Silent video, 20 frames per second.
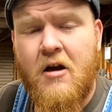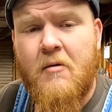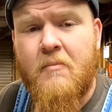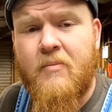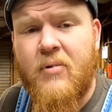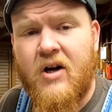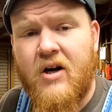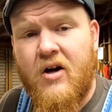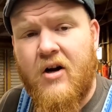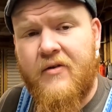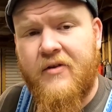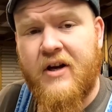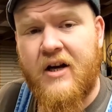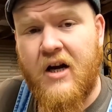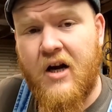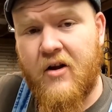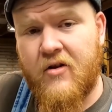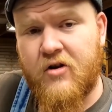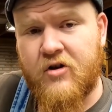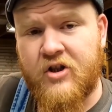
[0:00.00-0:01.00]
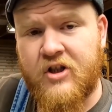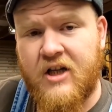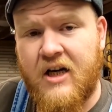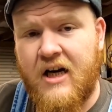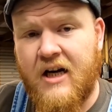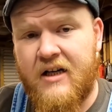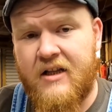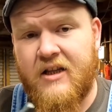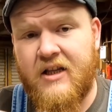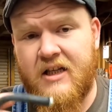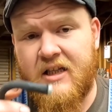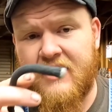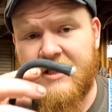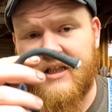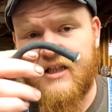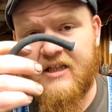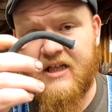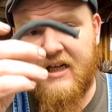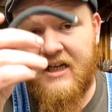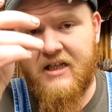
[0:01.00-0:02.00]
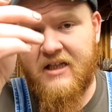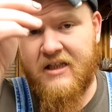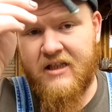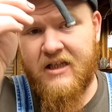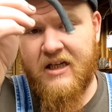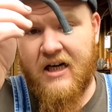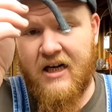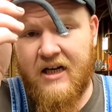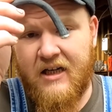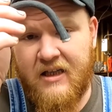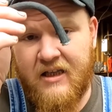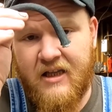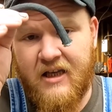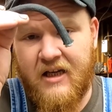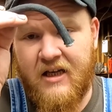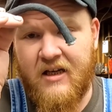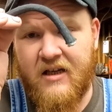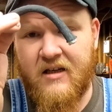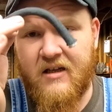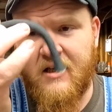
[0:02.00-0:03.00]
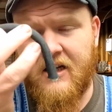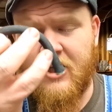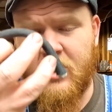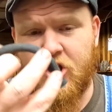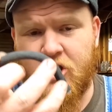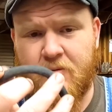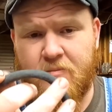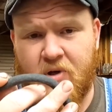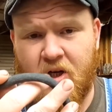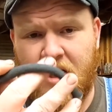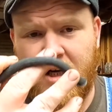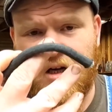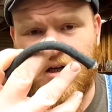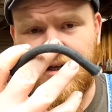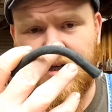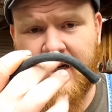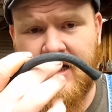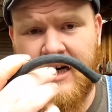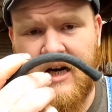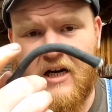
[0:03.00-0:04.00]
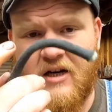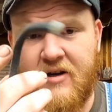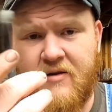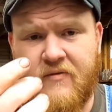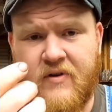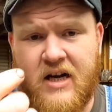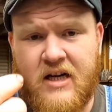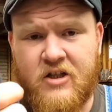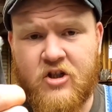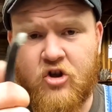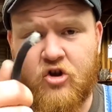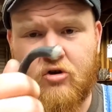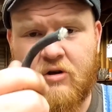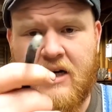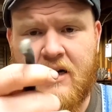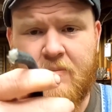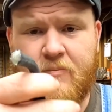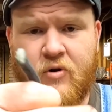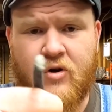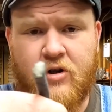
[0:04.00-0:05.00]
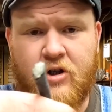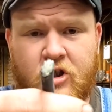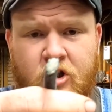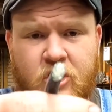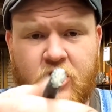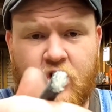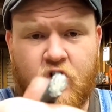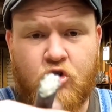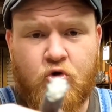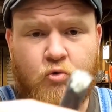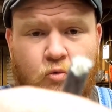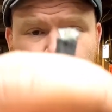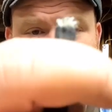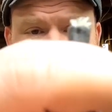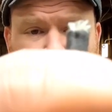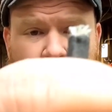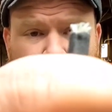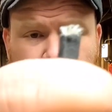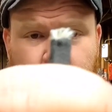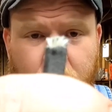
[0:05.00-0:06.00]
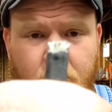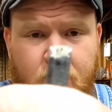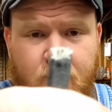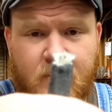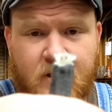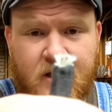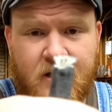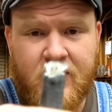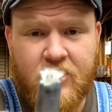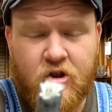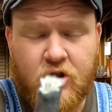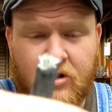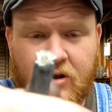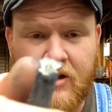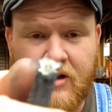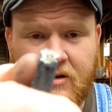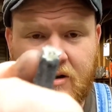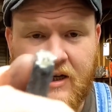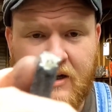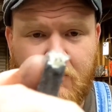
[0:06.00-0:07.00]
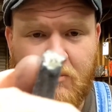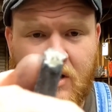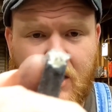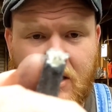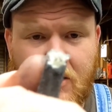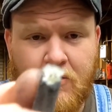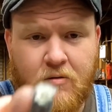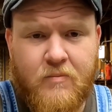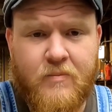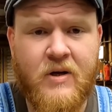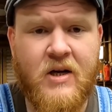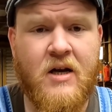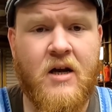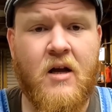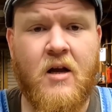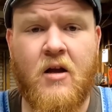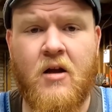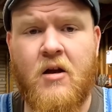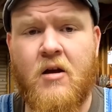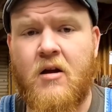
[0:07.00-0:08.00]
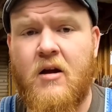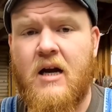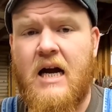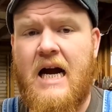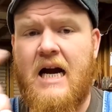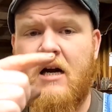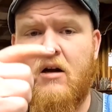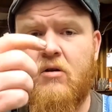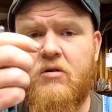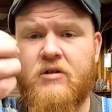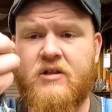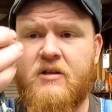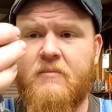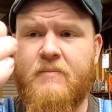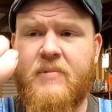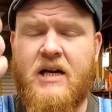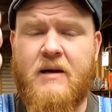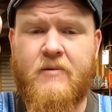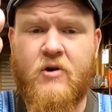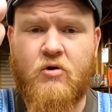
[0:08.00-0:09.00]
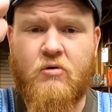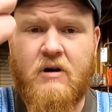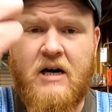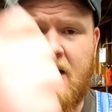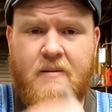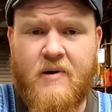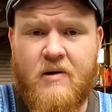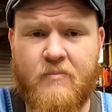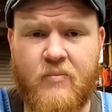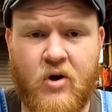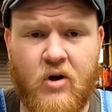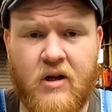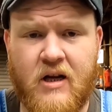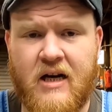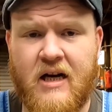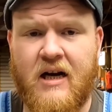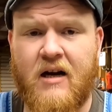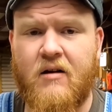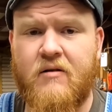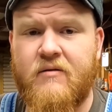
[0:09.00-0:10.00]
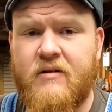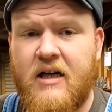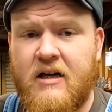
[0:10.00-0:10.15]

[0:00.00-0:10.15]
But on the other side, this is inside the engine block, and you've got to try to push this rope, it's literally rope, out, be able to grab it, pull it out.